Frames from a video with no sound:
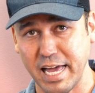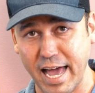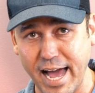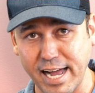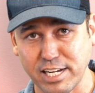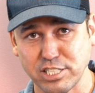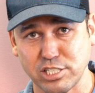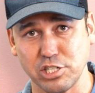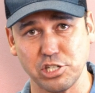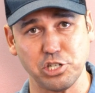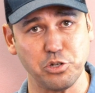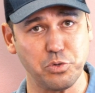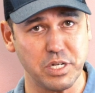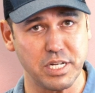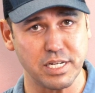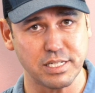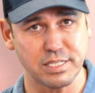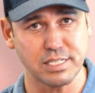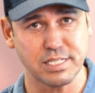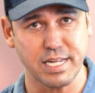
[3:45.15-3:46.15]
action you
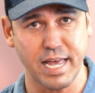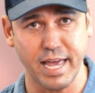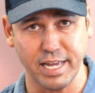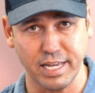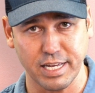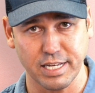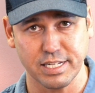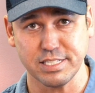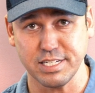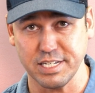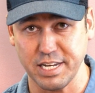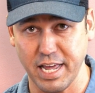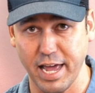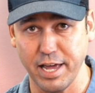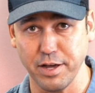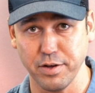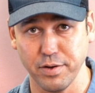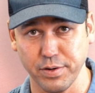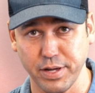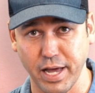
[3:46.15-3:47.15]
need to take
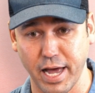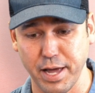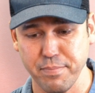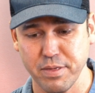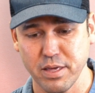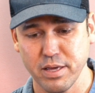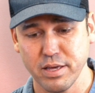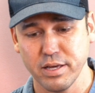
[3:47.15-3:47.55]
today, okay?